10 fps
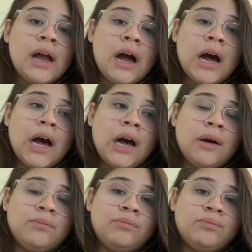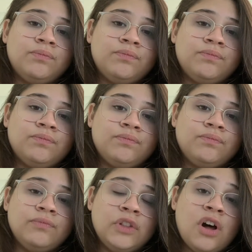
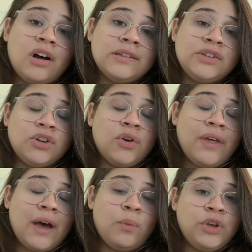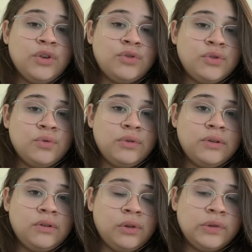loss. You know that when you do
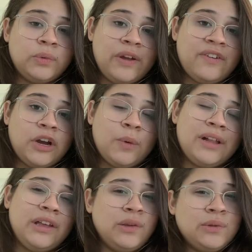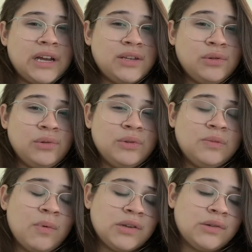lose weight very quickly, you tend to
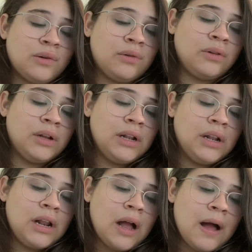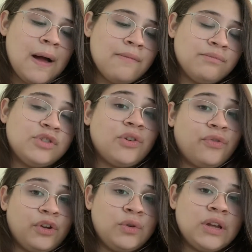lose muscle. So
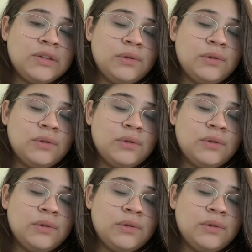for you not to